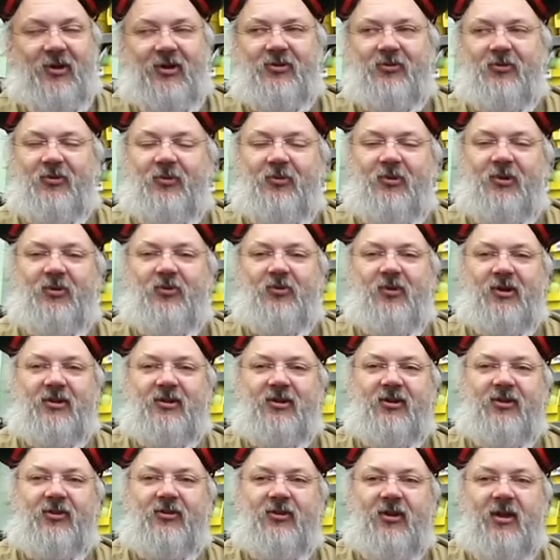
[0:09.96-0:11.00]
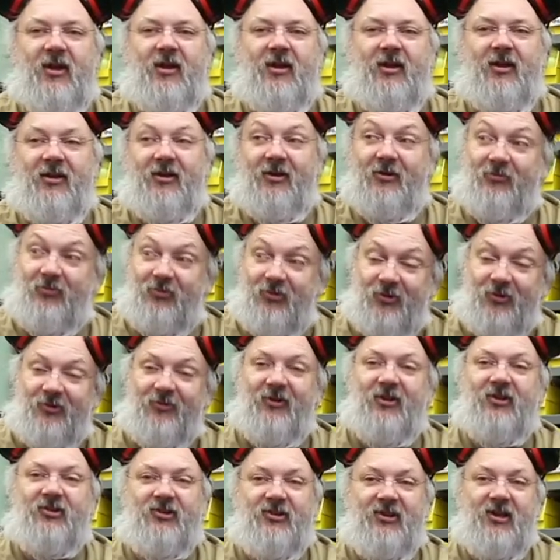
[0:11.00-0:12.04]
question would be, what does
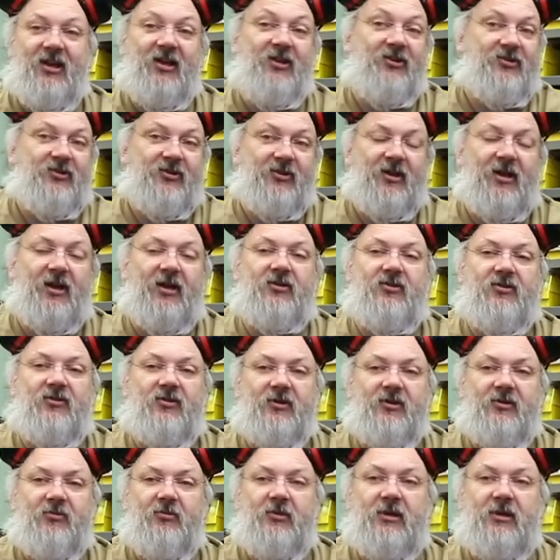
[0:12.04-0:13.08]
improve education actually